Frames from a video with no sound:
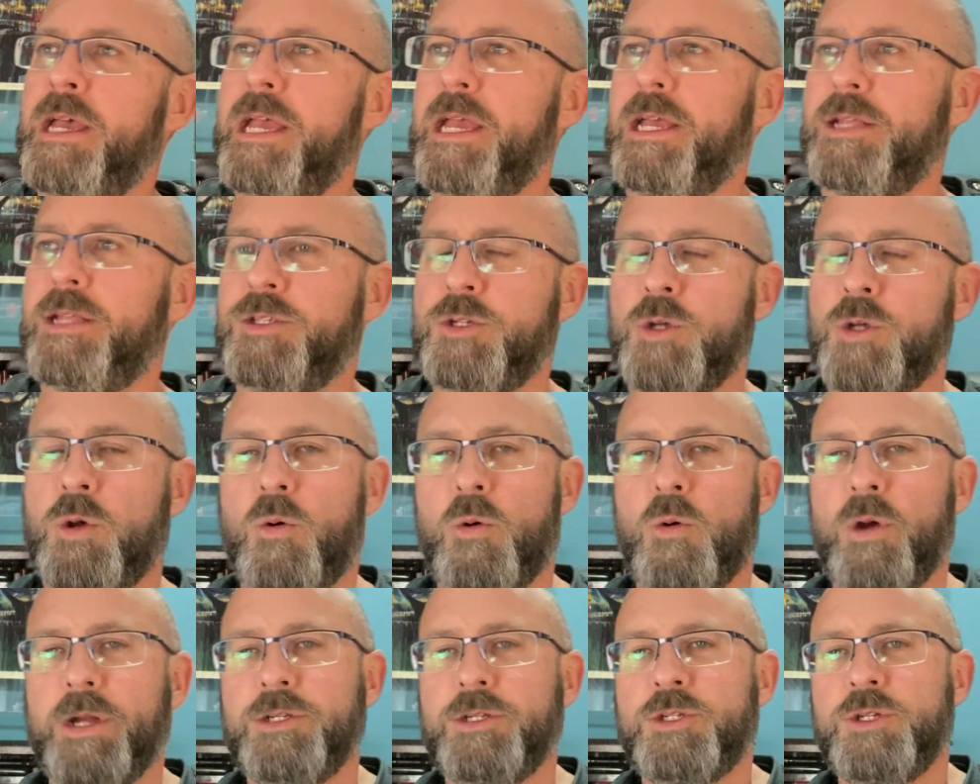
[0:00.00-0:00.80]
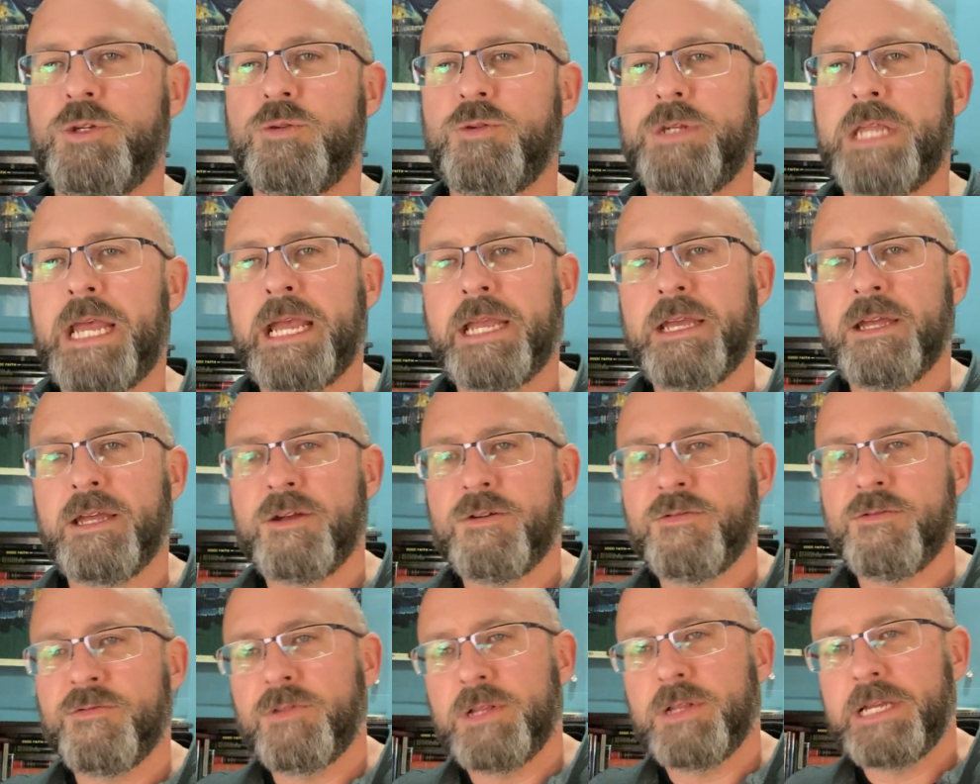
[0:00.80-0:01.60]
it's going to
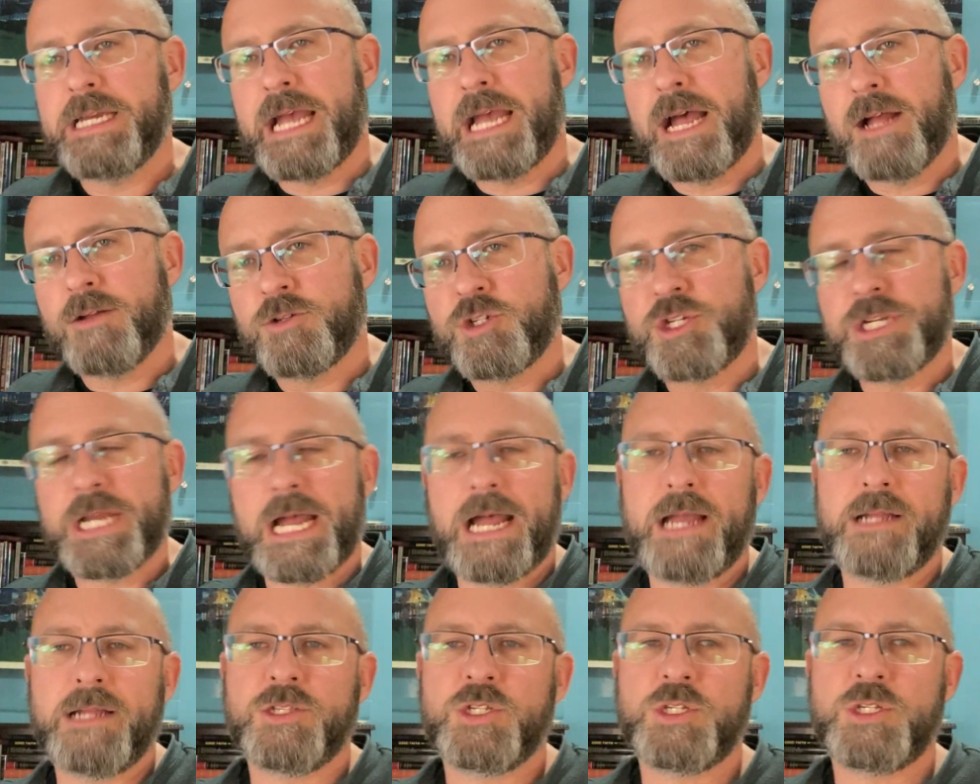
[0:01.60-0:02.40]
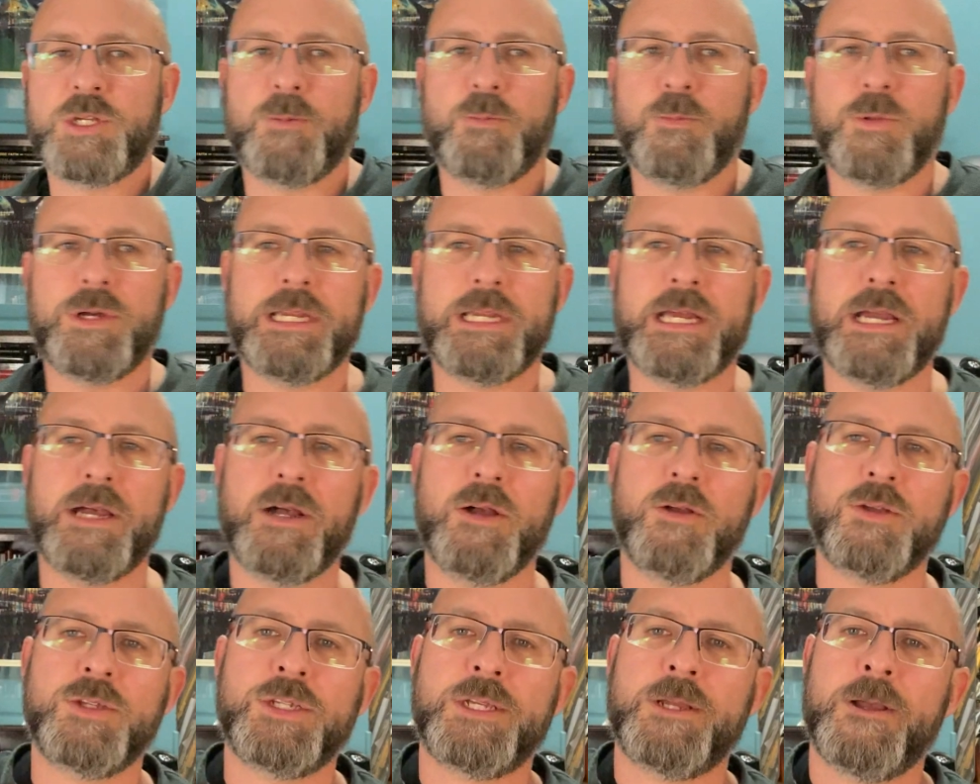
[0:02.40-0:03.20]
negatively outshine someone
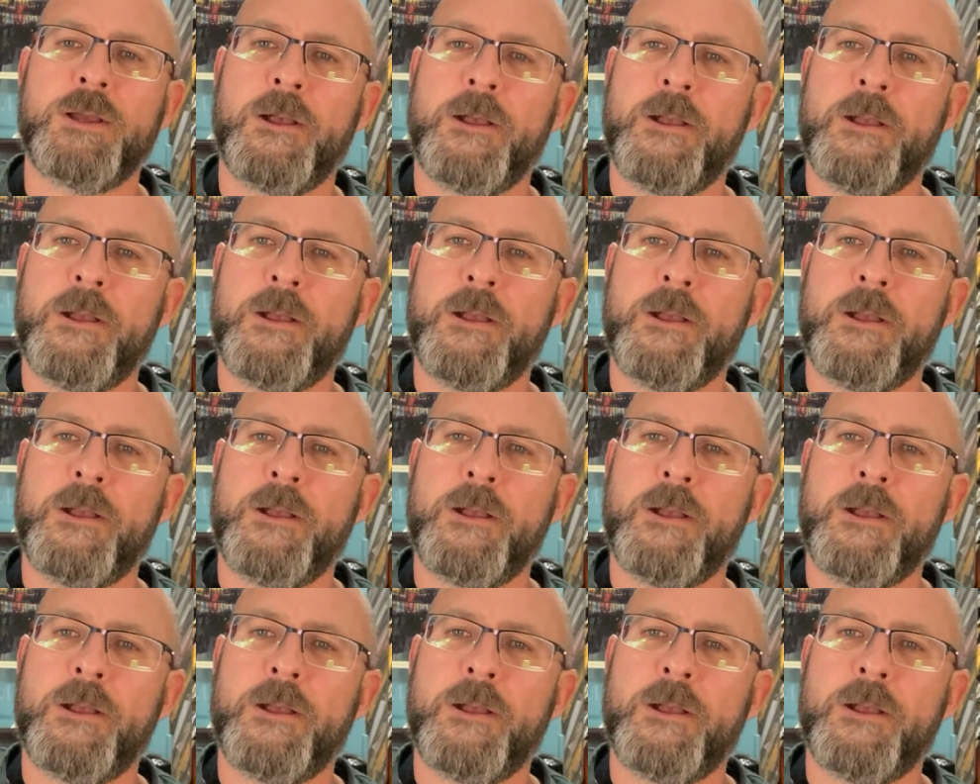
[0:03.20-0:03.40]
else